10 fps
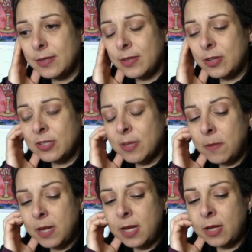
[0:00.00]
there's
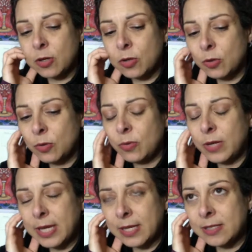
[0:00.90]
somebody who
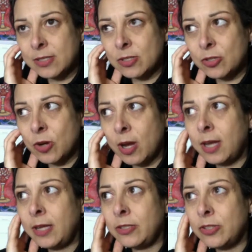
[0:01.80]
is
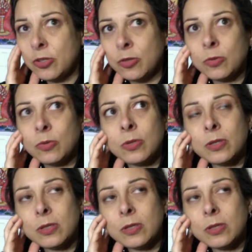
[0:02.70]
trying to